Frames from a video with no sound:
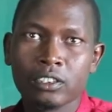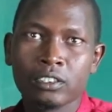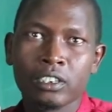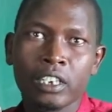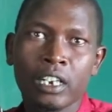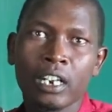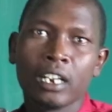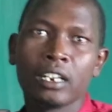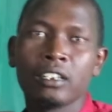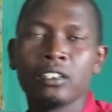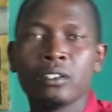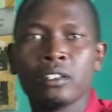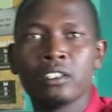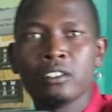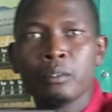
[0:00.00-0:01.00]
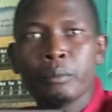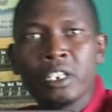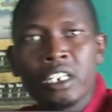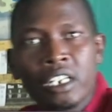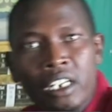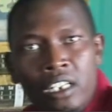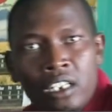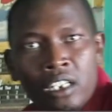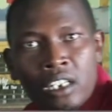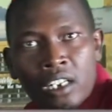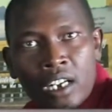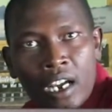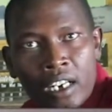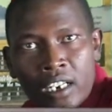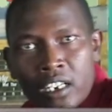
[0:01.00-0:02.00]
you're meeting
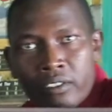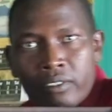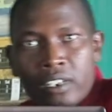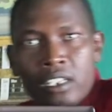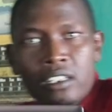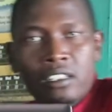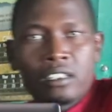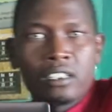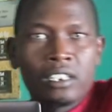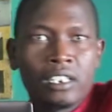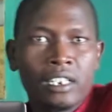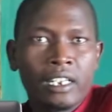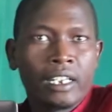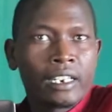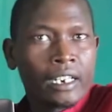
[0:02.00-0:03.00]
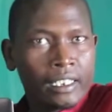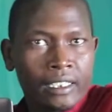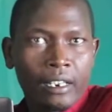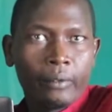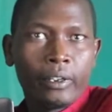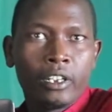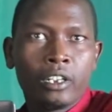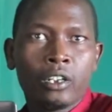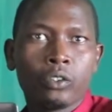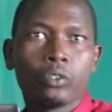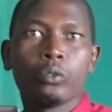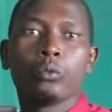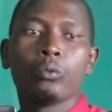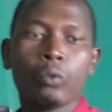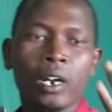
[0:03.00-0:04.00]
an elephant right away. So
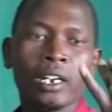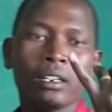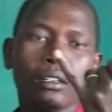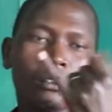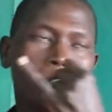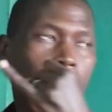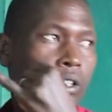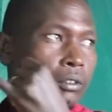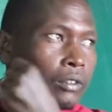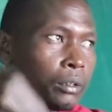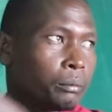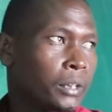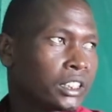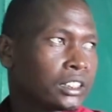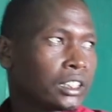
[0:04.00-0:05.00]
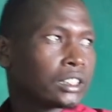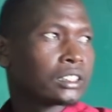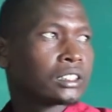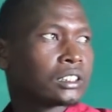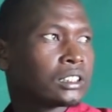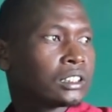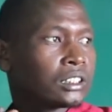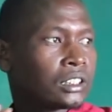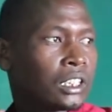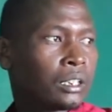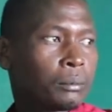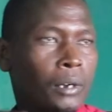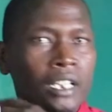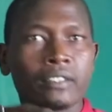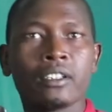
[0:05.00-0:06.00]
one of the measures that the
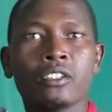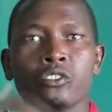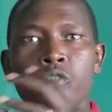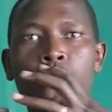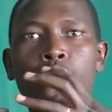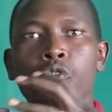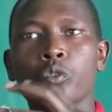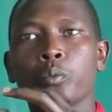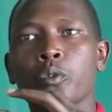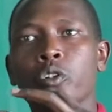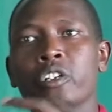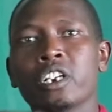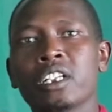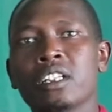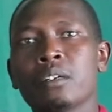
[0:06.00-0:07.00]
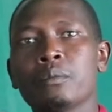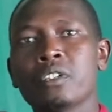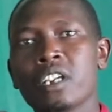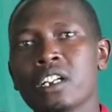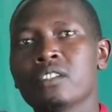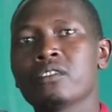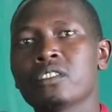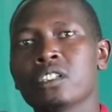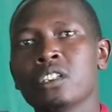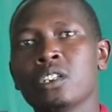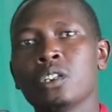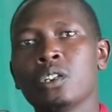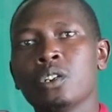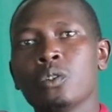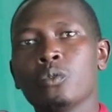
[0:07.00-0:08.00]
Maasai used to protect themselves
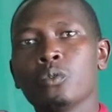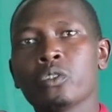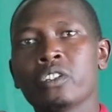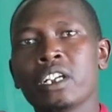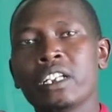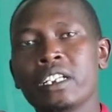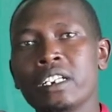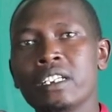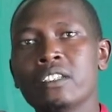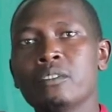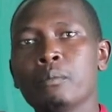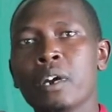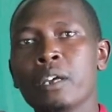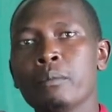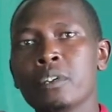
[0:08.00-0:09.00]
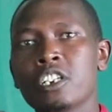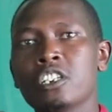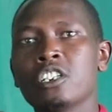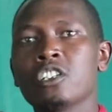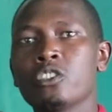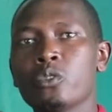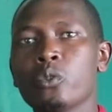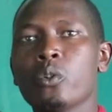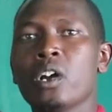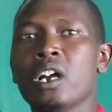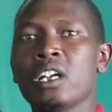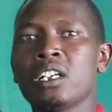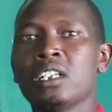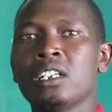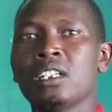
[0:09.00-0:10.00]
was at least by making sure
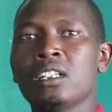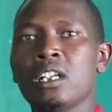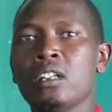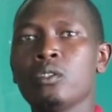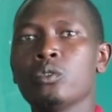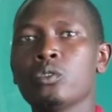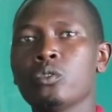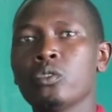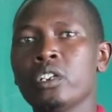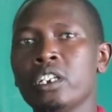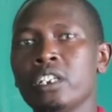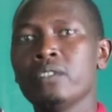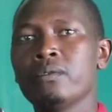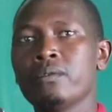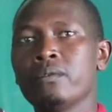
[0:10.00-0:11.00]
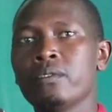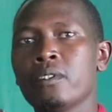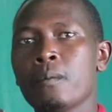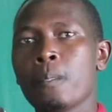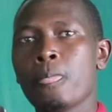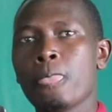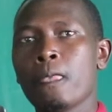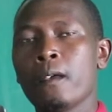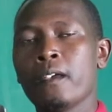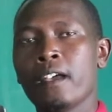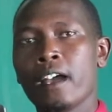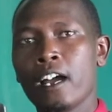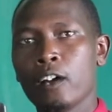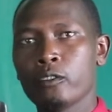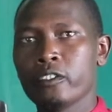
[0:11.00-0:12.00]
that they also live
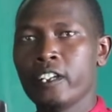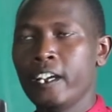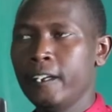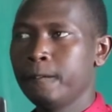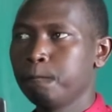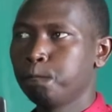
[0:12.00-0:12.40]
outside.